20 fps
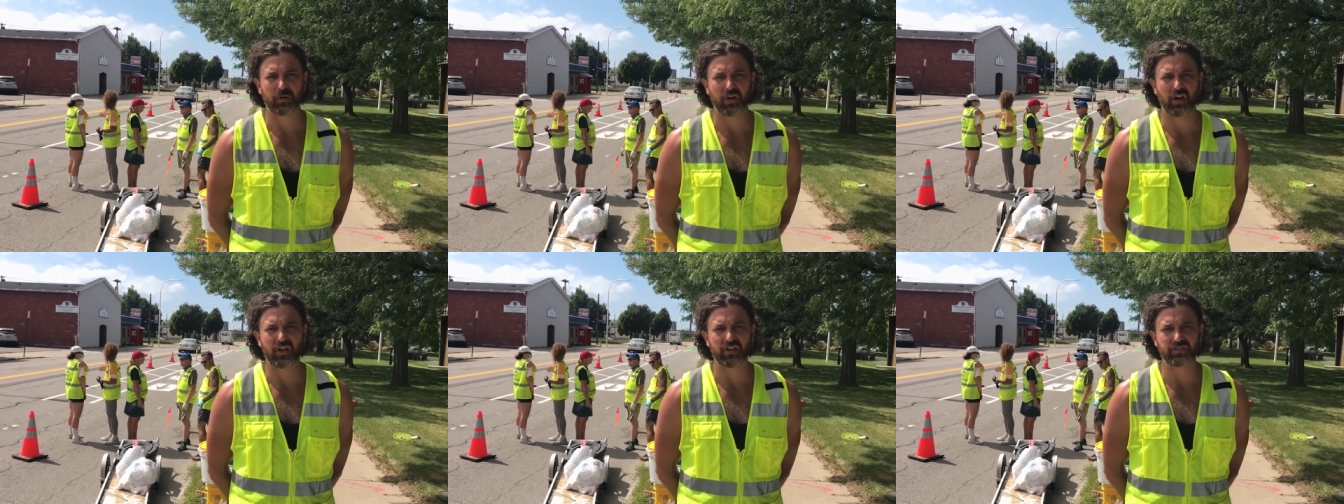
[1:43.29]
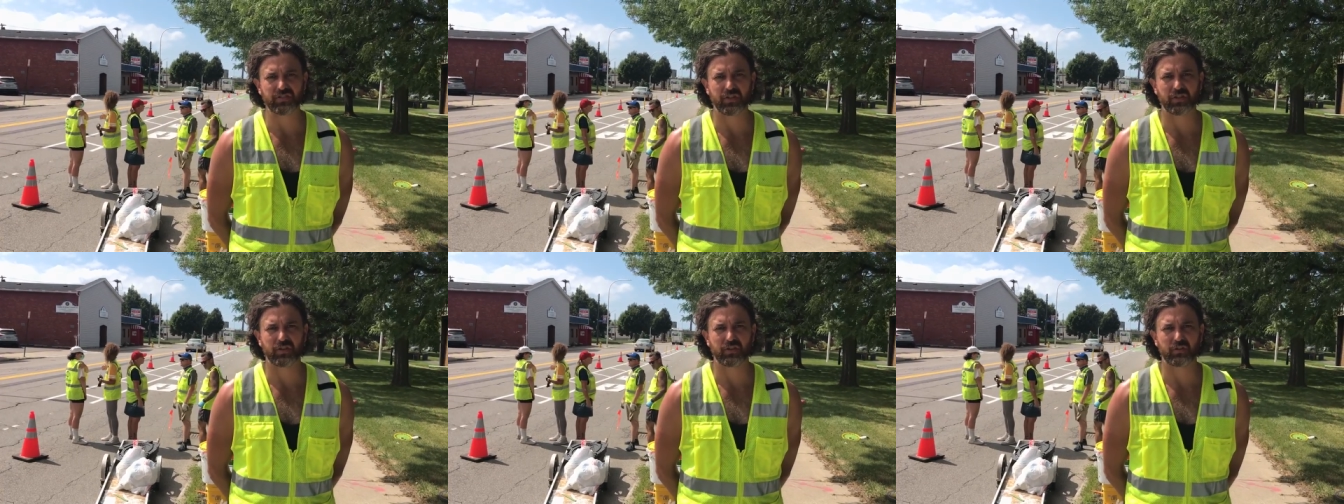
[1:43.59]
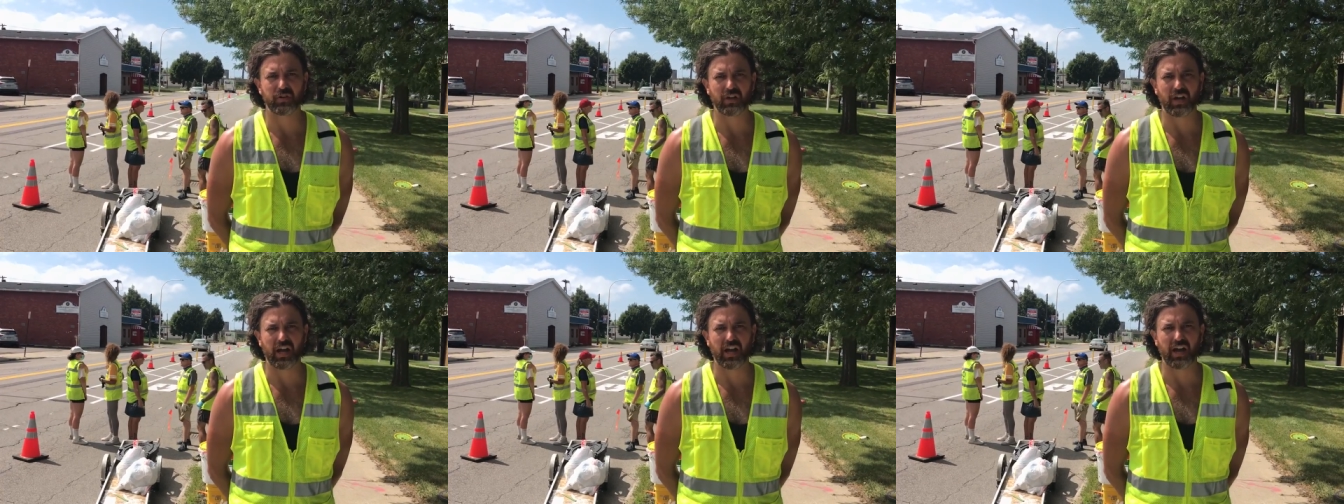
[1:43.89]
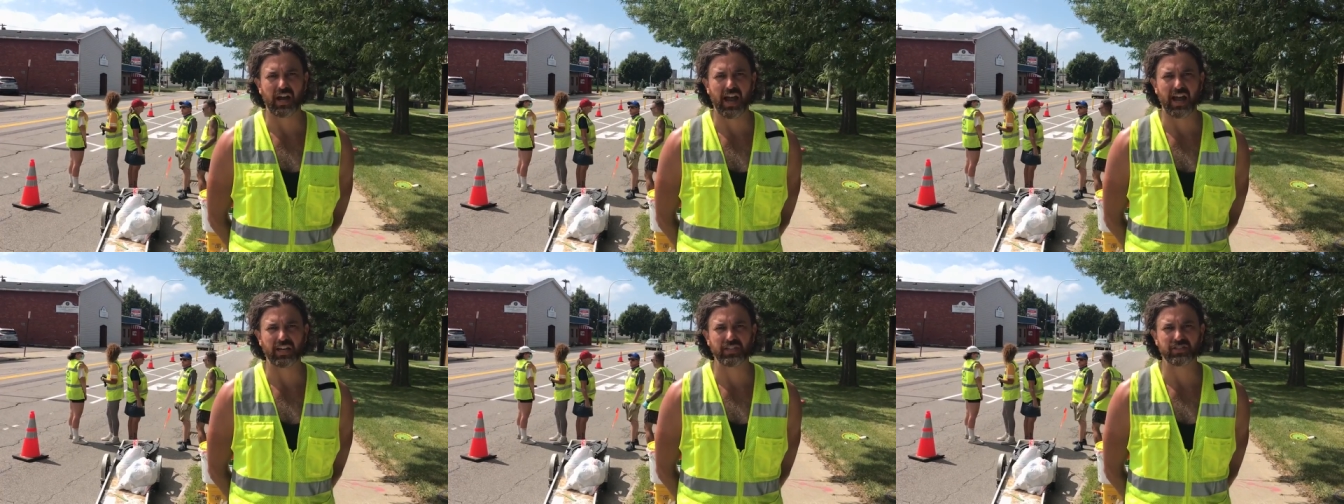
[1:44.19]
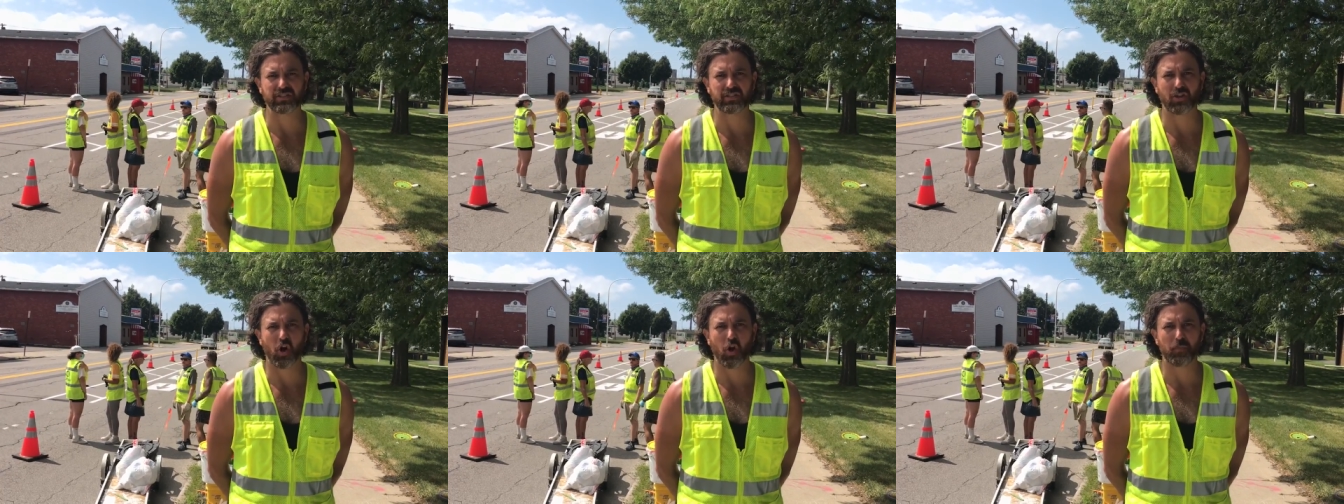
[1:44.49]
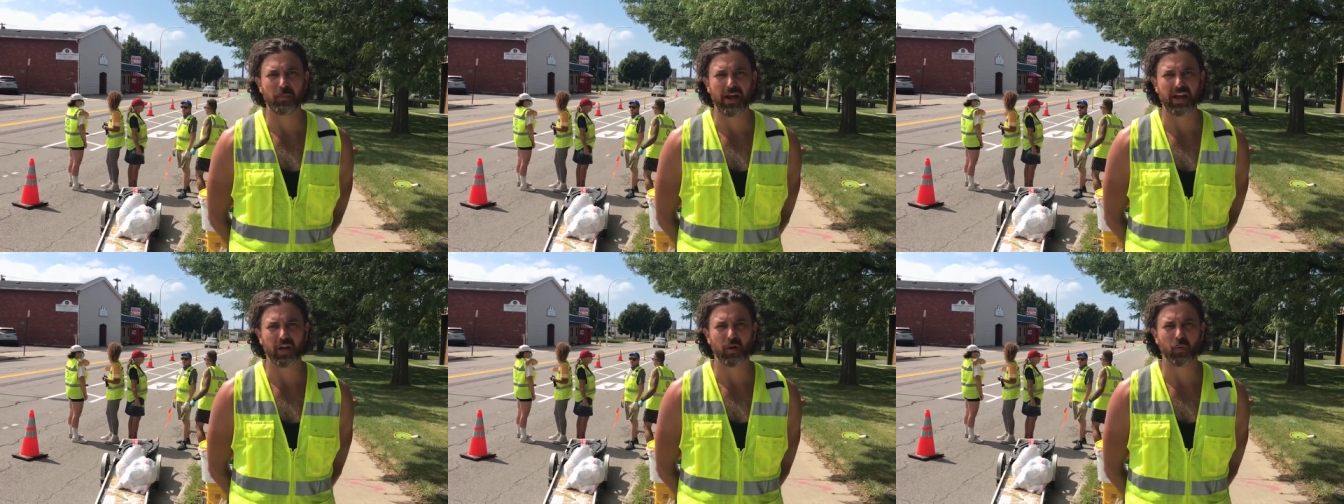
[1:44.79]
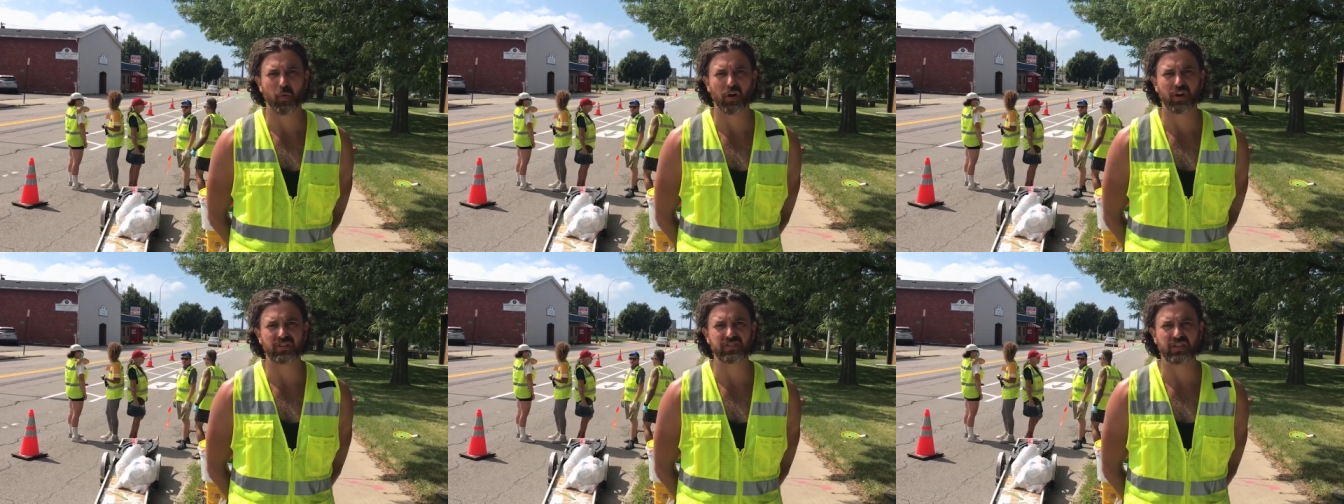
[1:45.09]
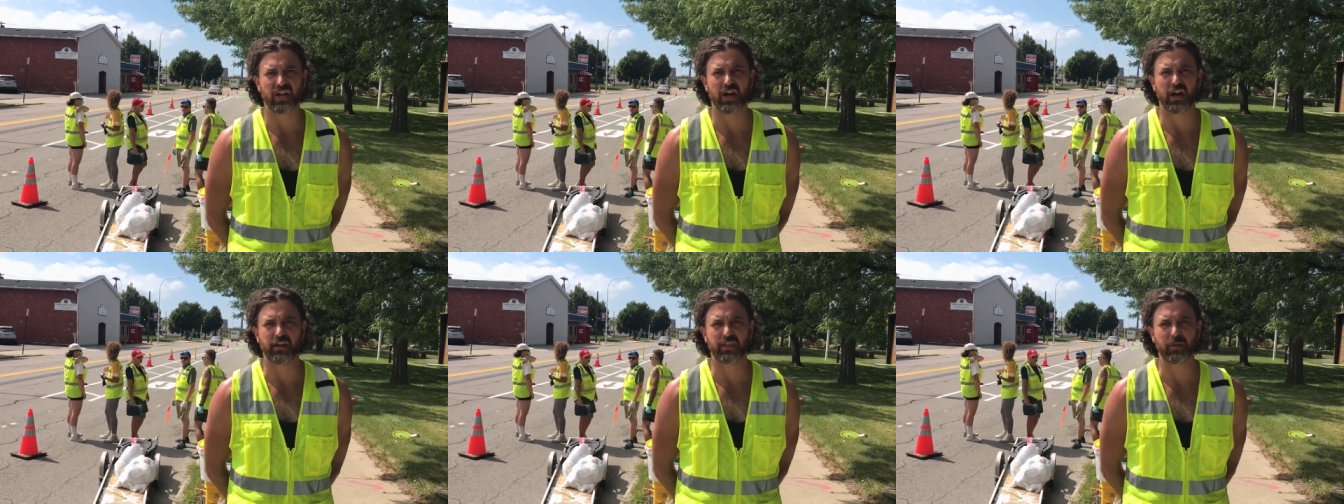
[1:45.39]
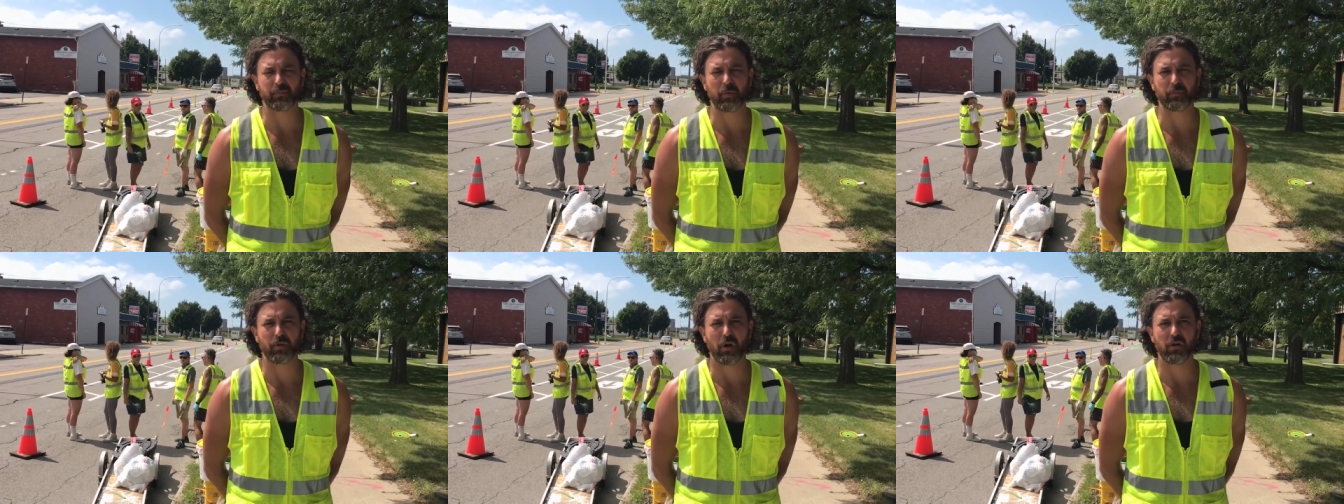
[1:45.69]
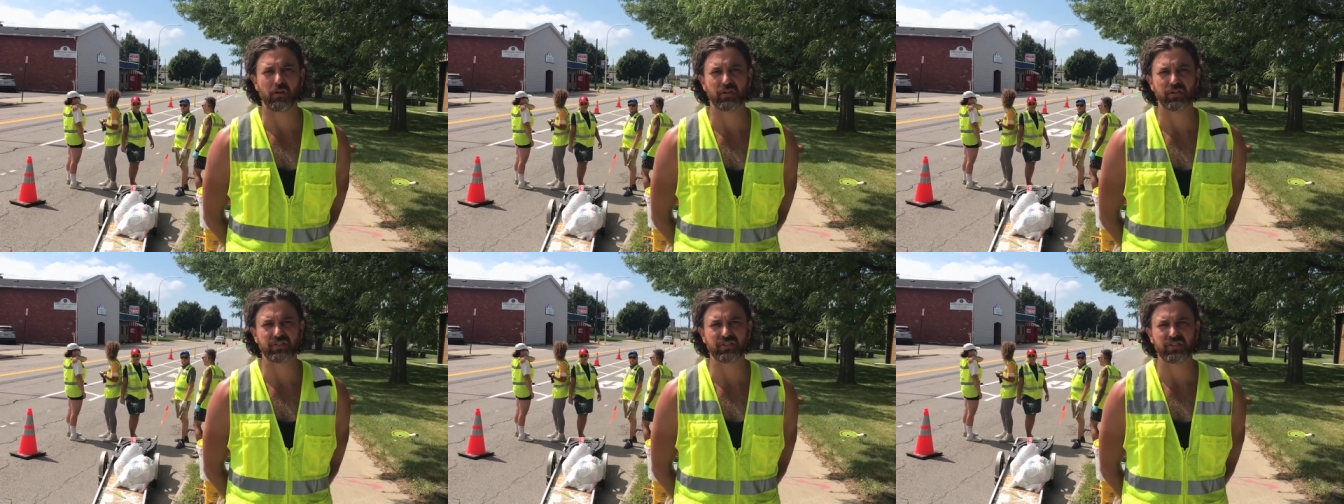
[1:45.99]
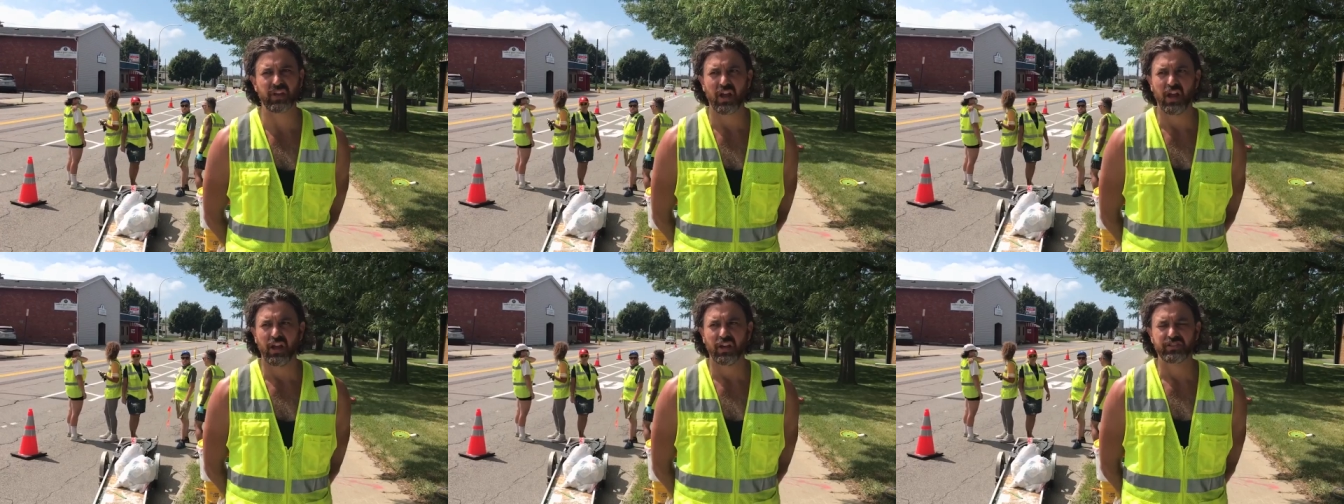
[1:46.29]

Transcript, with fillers: but also uh, as Go Bike works on the proposed